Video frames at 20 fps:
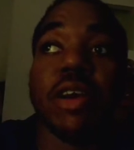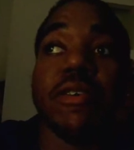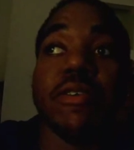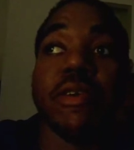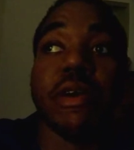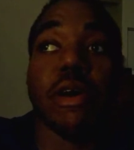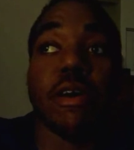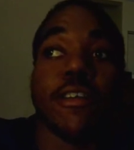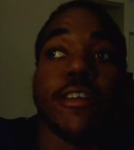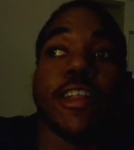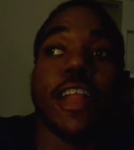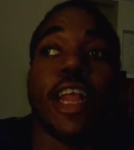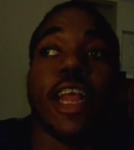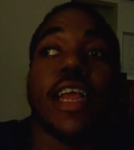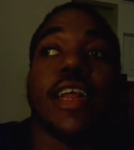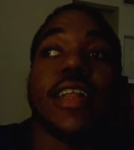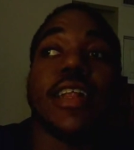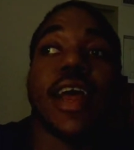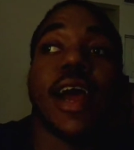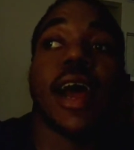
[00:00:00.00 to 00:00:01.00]
across
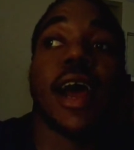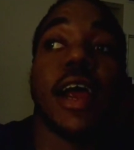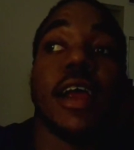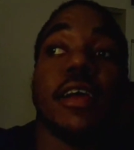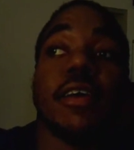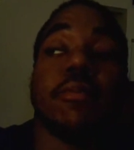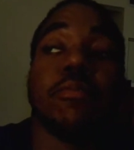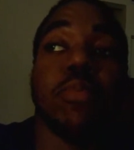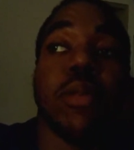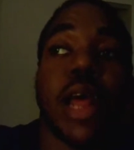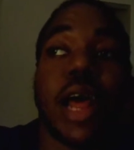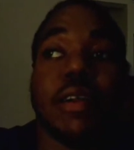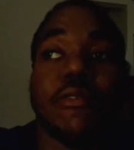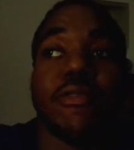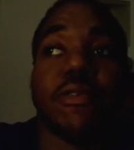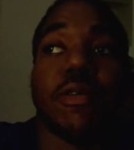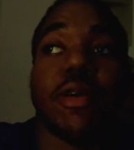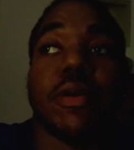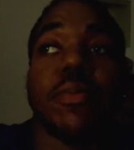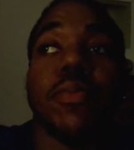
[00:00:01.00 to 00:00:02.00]
the entire
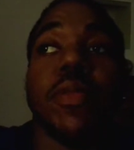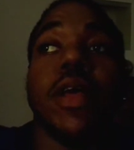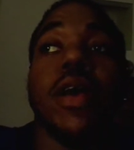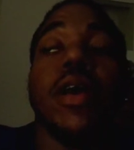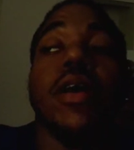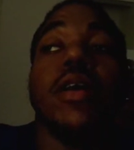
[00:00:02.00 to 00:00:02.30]
platform.